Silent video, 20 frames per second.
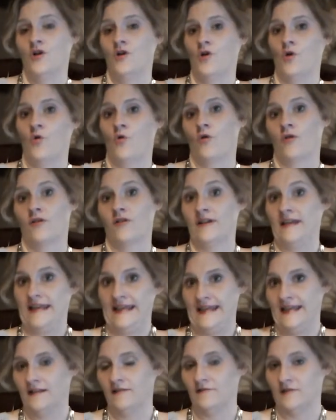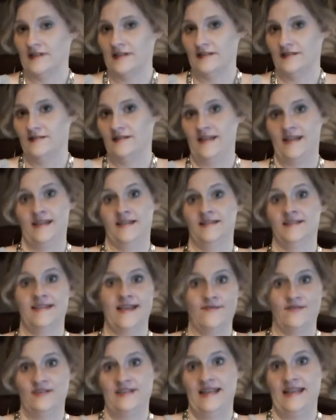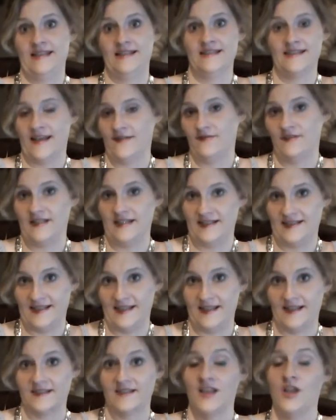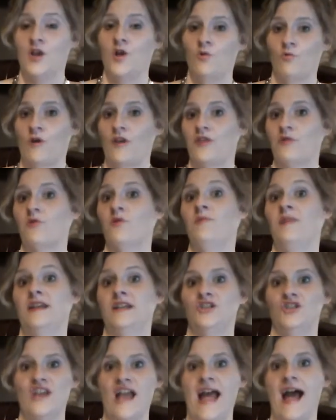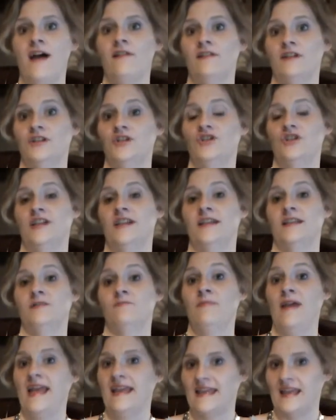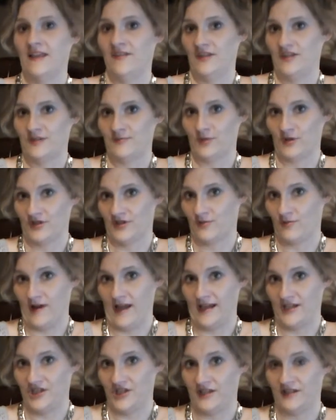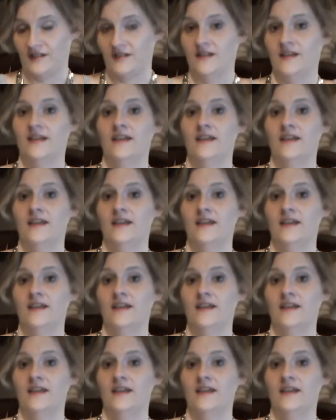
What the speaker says: or England in 1776, where there would be a challenge in making this persuasion.